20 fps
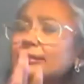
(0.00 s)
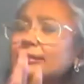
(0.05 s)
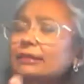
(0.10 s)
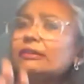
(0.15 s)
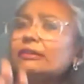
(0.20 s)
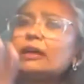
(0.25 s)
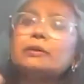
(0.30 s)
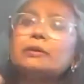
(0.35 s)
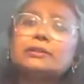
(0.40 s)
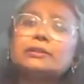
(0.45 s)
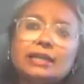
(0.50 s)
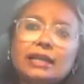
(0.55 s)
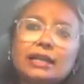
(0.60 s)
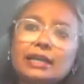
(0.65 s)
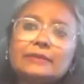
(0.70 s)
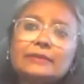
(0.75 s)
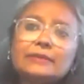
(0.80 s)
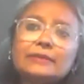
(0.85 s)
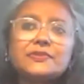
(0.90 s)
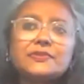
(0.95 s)
There are
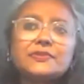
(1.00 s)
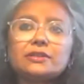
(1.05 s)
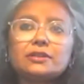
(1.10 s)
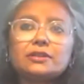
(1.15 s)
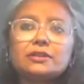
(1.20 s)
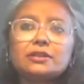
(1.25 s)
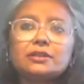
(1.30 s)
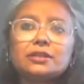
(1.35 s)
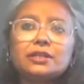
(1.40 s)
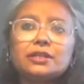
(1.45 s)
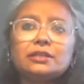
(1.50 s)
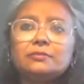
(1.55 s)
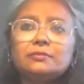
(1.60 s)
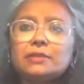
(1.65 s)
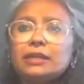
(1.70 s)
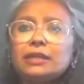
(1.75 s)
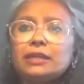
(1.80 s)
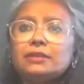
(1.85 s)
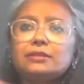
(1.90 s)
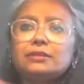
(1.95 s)
times in
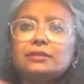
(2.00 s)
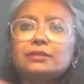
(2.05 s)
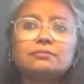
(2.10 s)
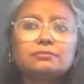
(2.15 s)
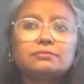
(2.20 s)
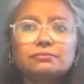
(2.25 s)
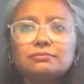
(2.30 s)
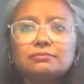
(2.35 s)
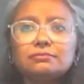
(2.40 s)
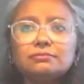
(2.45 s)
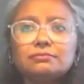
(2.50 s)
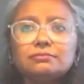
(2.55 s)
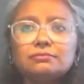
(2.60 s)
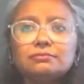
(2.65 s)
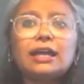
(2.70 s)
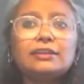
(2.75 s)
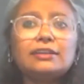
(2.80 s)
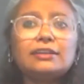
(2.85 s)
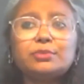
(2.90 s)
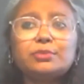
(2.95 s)
my
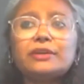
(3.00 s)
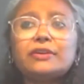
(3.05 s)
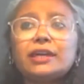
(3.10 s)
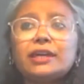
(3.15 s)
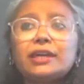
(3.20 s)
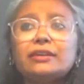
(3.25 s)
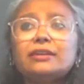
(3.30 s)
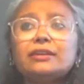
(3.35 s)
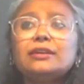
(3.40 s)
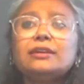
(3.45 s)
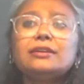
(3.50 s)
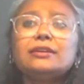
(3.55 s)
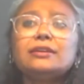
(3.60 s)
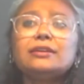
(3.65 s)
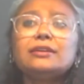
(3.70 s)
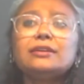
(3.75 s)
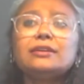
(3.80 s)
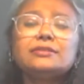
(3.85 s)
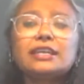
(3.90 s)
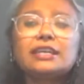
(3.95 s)
life where I
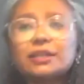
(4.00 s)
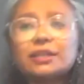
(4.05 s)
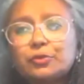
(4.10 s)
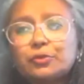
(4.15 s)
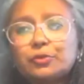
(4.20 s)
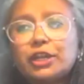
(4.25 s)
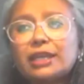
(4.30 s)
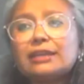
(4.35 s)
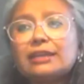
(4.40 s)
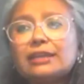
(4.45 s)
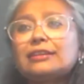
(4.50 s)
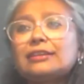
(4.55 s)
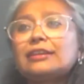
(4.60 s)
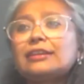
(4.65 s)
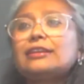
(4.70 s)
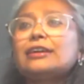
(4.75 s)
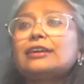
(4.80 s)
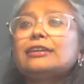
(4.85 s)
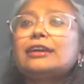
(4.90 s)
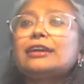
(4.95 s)
take a break and
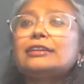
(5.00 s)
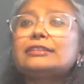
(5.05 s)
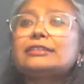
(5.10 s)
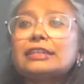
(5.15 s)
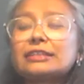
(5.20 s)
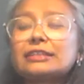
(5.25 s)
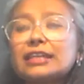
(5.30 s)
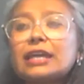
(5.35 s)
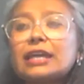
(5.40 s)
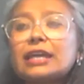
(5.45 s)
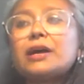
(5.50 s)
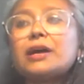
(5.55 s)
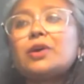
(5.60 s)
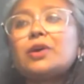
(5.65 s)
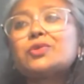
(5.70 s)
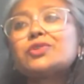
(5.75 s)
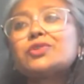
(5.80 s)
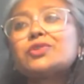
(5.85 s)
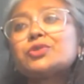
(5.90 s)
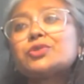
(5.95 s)
I take time
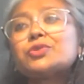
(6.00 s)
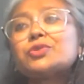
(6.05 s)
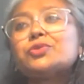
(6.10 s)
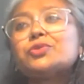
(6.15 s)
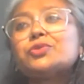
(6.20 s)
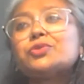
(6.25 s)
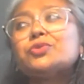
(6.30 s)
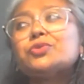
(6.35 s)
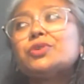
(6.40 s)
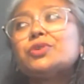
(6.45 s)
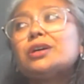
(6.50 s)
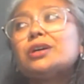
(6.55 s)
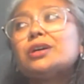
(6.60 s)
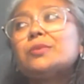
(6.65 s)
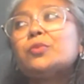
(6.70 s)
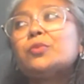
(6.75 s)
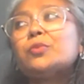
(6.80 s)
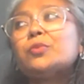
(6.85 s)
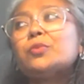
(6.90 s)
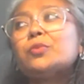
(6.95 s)
out to do
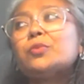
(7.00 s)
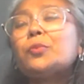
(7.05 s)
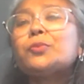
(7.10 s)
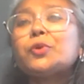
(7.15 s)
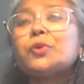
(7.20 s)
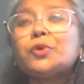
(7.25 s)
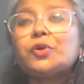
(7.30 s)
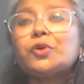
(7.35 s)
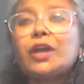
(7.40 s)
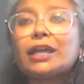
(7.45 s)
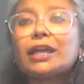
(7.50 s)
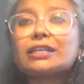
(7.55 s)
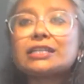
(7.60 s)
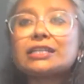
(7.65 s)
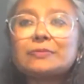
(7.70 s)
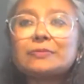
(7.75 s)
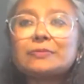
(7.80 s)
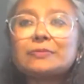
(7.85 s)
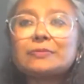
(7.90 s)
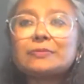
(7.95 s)
more pure
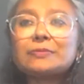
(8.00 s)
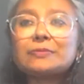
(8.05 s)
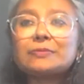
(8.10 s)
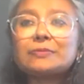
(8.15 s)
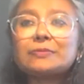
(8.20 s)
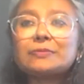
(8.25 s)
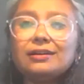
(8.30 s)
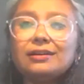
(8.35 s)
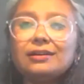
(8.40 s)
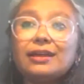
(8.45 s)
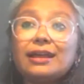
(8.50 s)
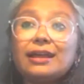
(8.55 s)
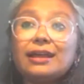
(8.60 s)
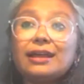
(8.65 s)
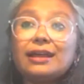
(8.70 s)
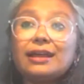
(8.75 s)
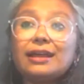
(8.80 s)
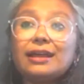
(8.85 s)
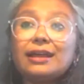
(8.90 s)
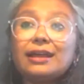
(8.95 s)
academic work
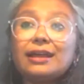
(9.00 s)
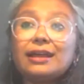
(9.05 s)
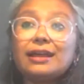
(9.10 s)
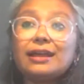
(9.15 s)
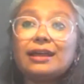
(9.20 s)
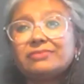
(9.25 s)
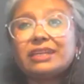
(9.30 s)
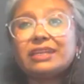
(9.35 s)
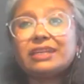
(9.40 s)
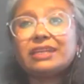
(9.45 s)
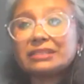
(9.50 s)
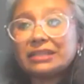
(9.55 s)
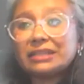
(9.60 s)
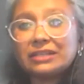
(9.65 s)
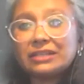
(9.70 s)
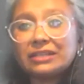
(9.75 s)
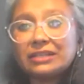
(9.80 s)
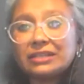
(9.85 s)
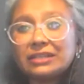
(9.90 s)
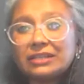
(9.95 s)
as an
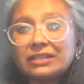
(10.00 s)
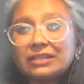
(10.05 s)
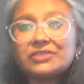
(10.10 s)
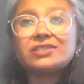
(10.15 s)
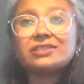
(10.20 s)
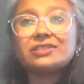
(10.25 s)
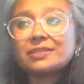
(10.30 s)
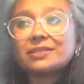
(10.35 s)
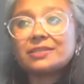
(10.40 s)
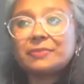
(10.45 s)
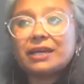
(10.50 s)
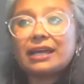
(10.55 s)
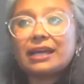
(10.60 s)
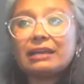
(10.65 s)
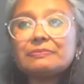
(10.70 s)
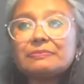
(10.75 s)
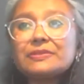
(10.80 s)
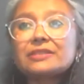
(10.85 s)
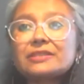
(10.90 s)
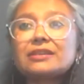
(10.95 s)
indulgence,
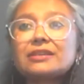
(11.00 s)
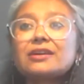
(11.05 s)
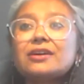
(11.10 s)
perhaps.